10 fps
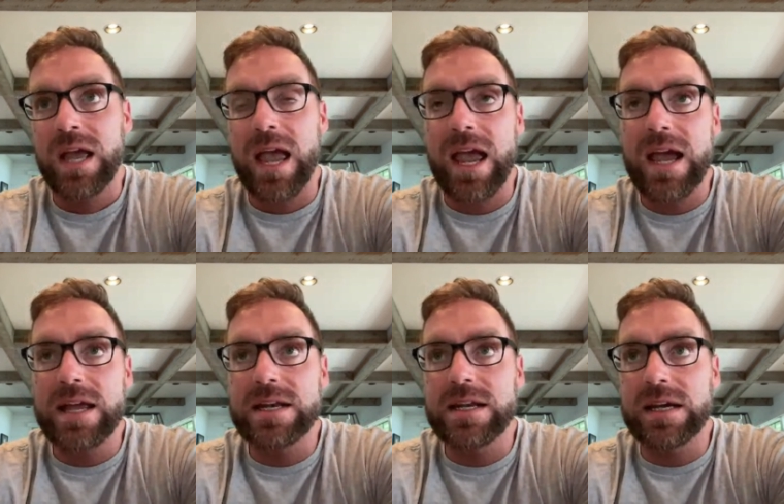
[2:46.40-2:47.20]

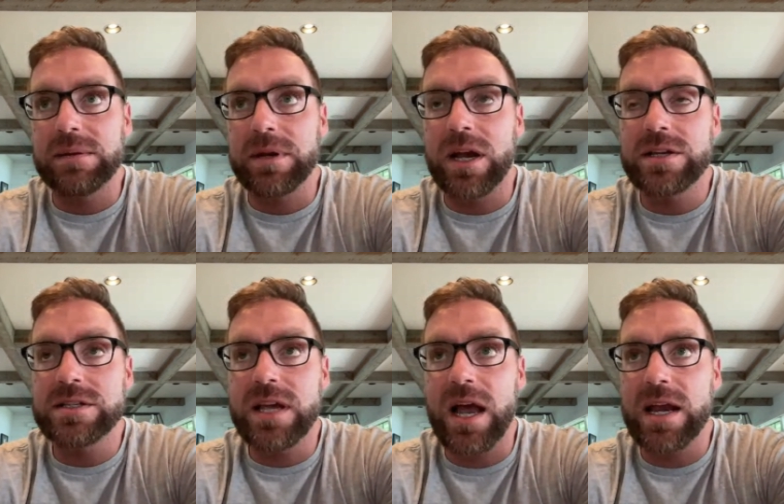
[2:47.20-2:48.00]
And
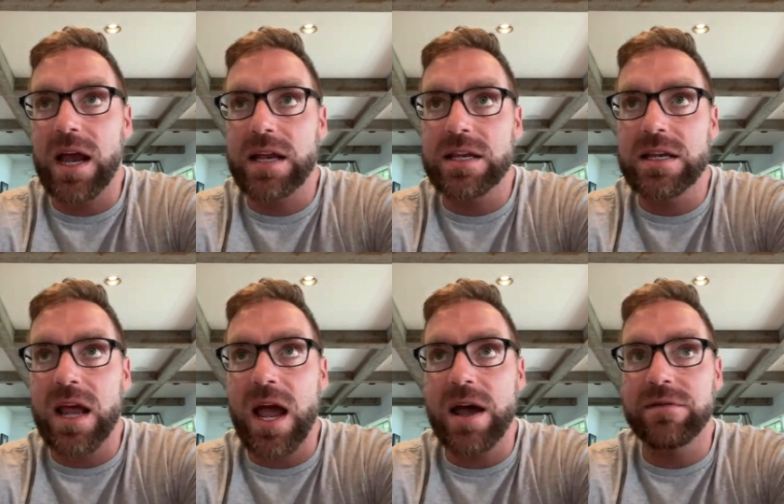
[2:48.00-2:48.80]
because I didn't
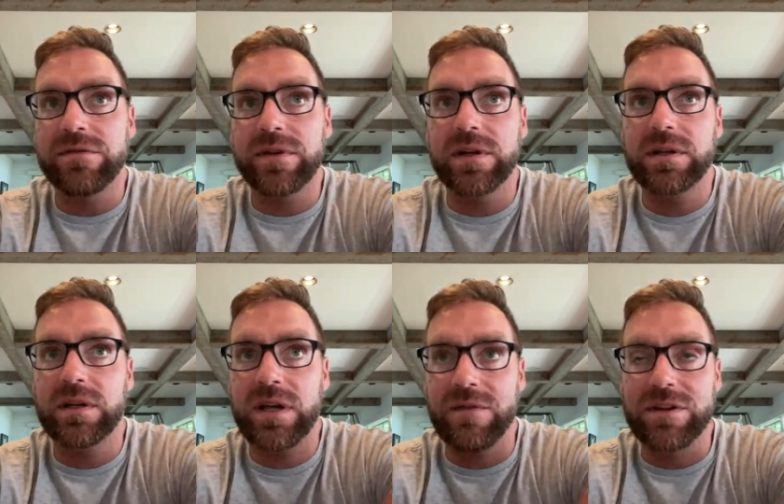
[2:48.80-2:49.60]
have
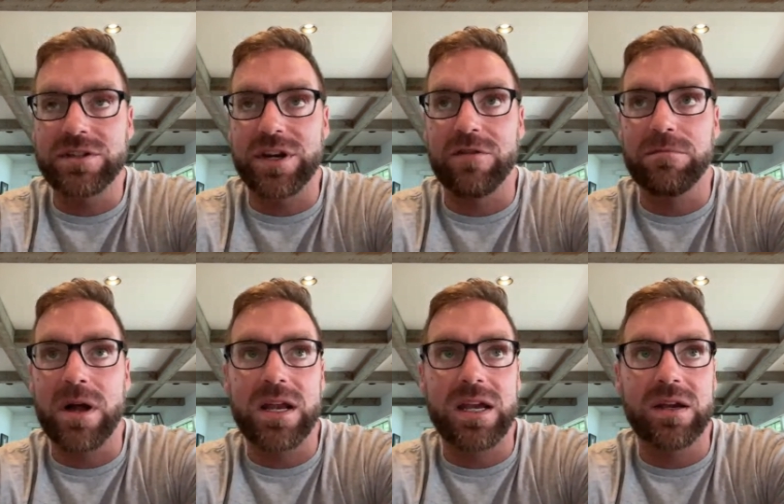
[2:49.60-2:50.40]
obviously enough
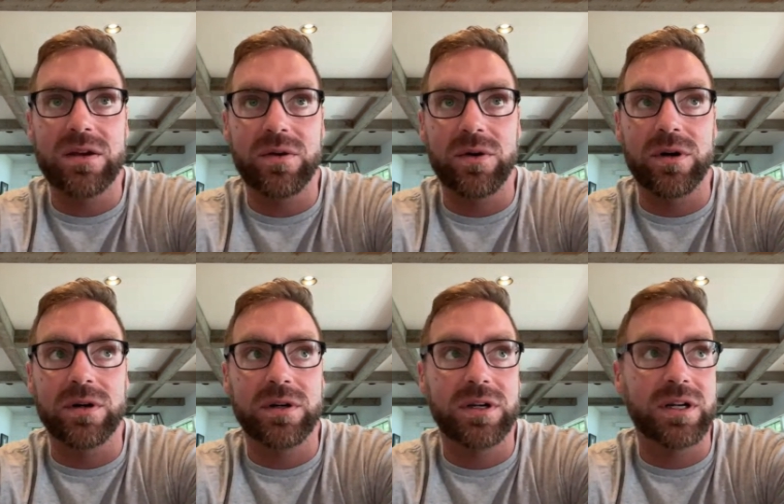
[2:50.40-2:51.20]
money
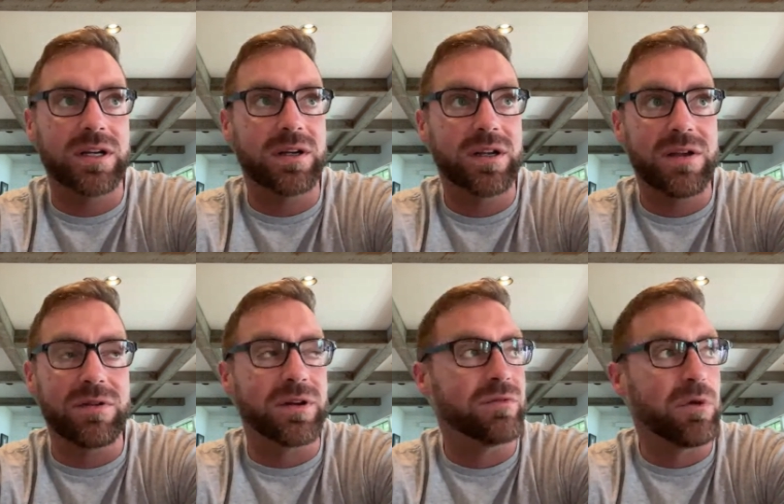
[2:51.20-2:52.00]
or
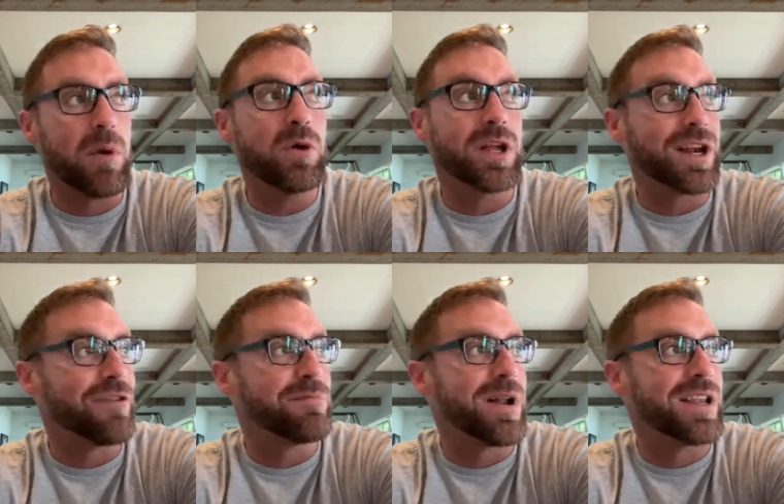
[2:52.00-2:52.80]
even remotely
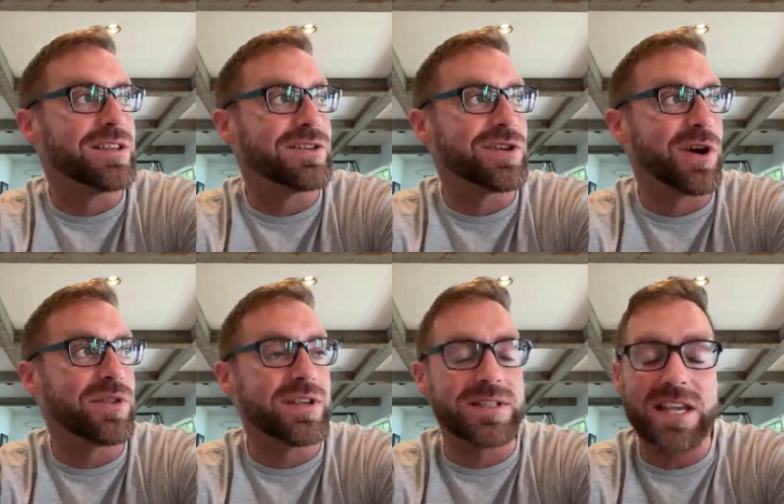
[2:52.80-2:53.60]
enough money to start
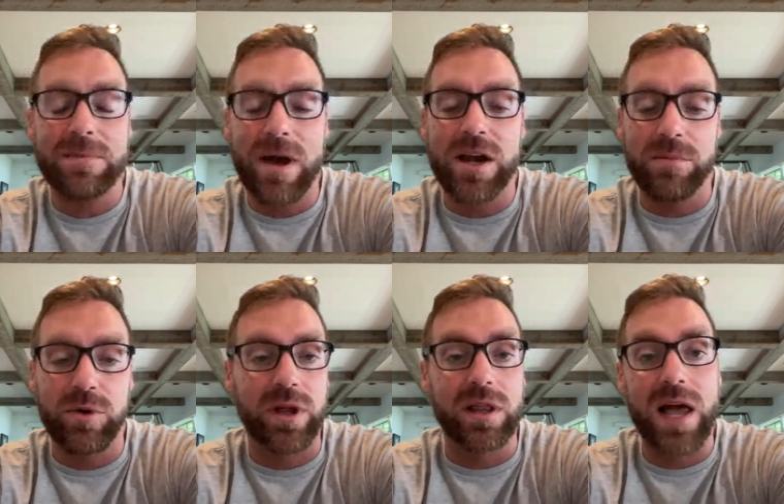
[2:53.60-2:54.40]
this team, I ended up
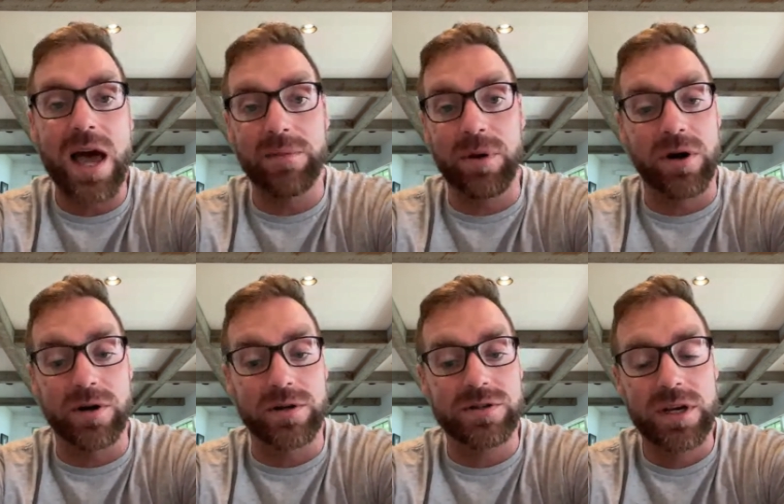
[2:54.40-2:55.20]
with a lot of
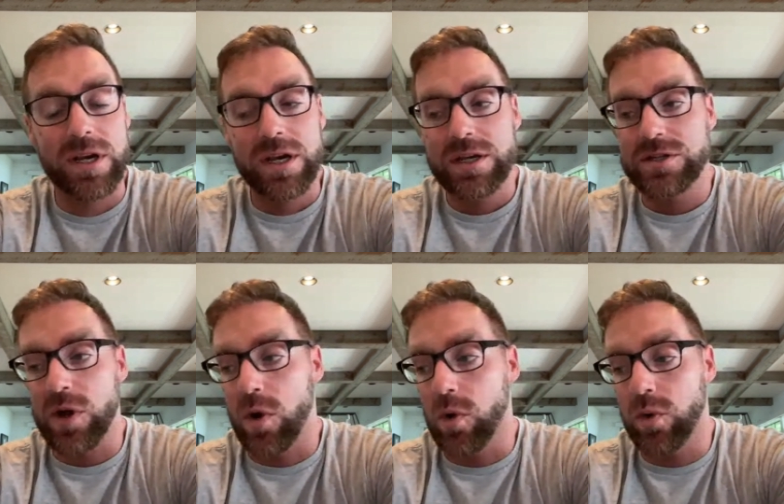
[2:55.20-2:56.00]
partners.
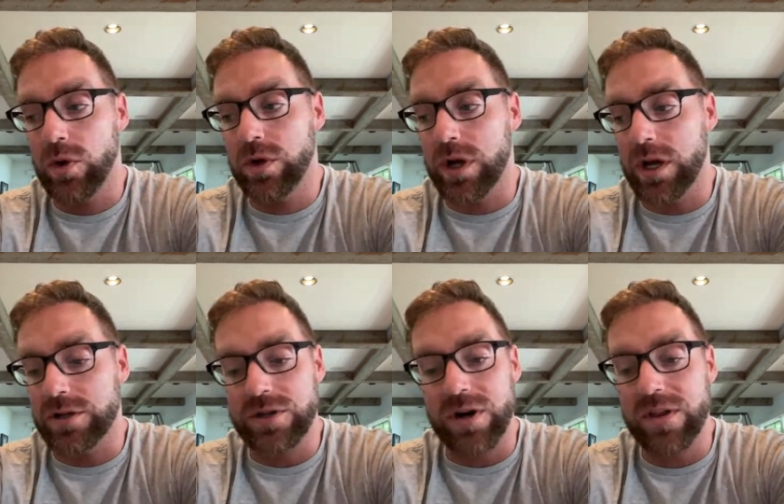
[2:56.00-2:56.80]
So
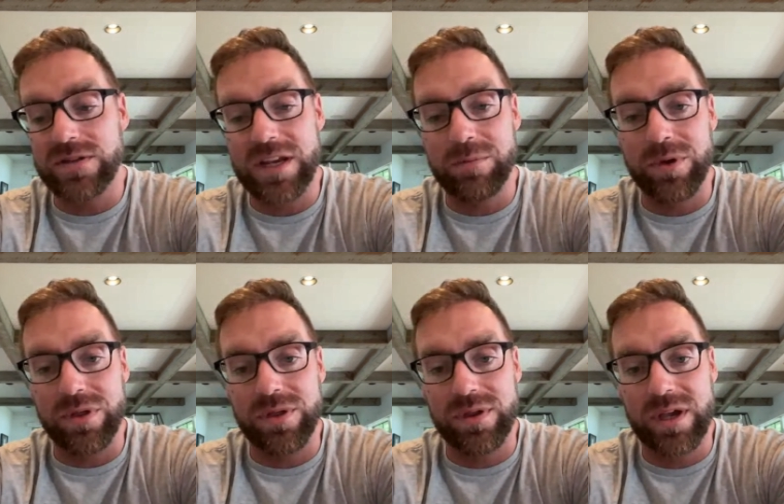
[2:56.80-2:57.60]
started the team
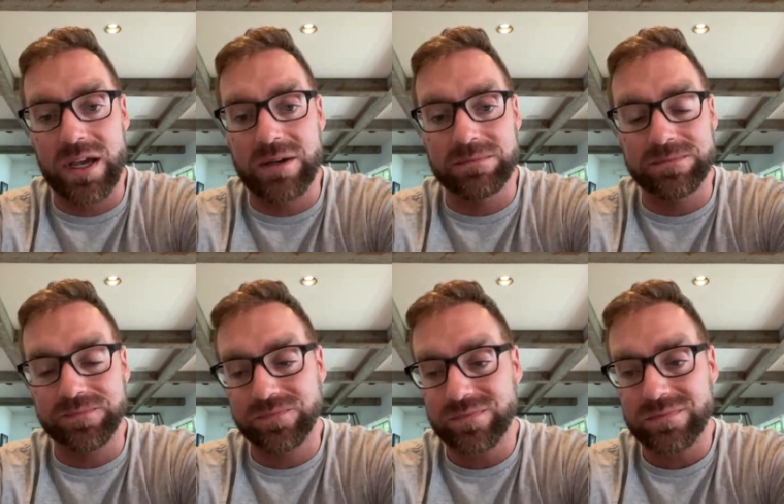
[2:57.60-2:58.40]
with,
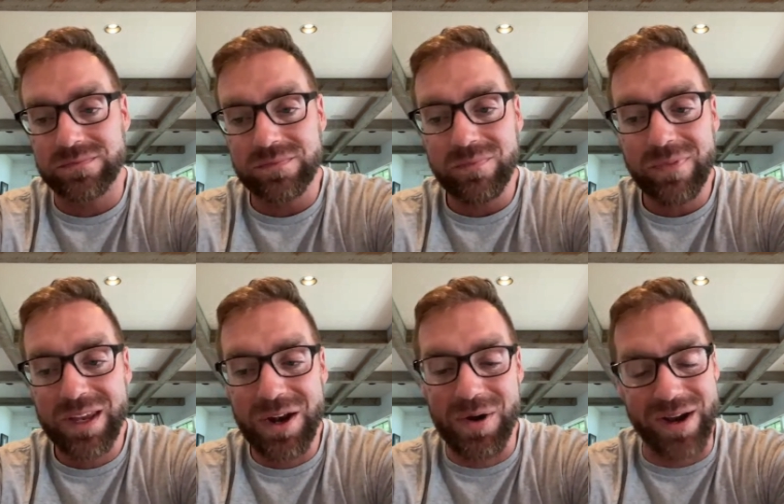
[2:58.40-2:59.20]

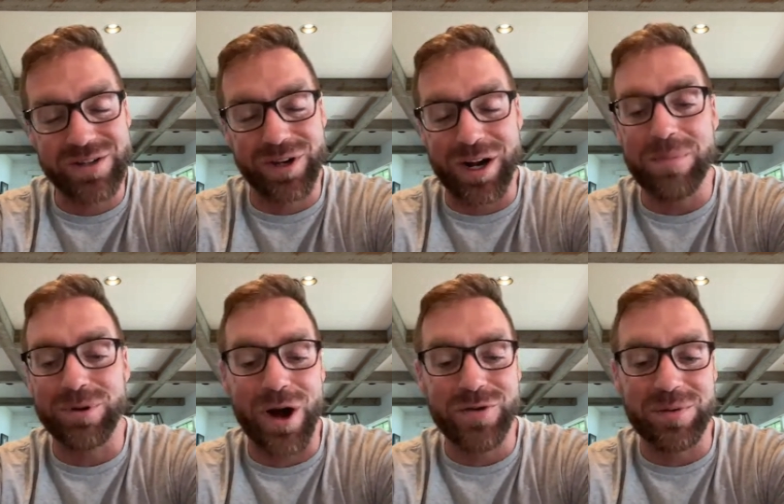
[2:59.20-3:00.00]
actually a couple
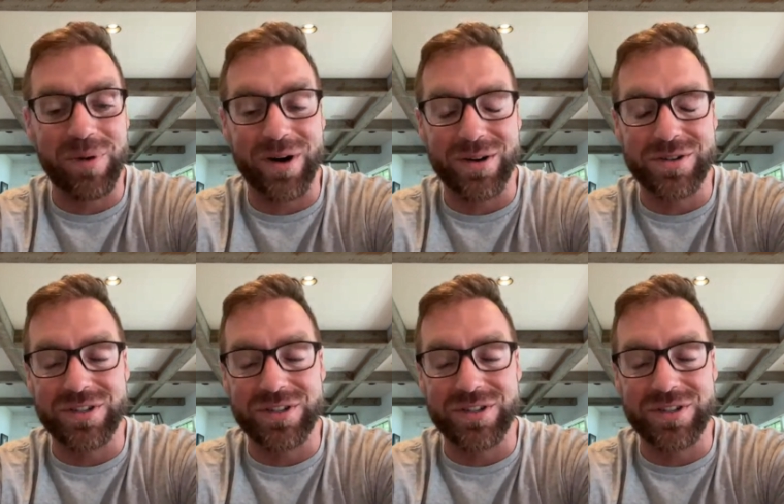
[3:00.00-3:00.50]
hundred partners.